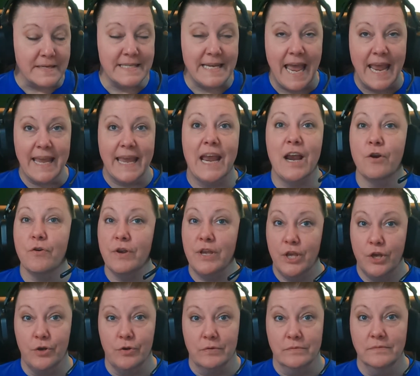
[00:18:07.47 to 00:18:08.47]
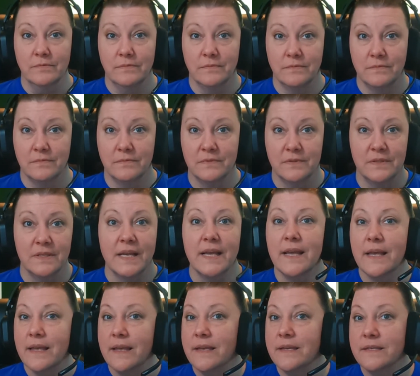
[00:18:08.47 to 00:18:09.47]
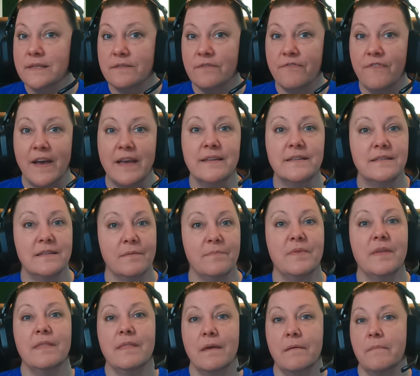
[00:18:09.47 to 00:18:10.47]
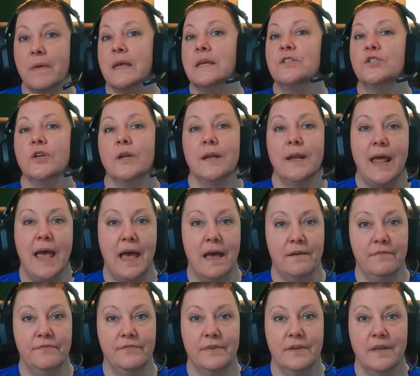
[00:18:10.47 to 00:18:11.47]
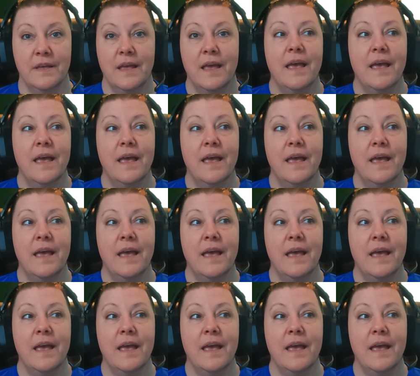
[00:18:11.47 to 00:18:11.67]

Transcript: take care of you, is to find something that makes you laugh.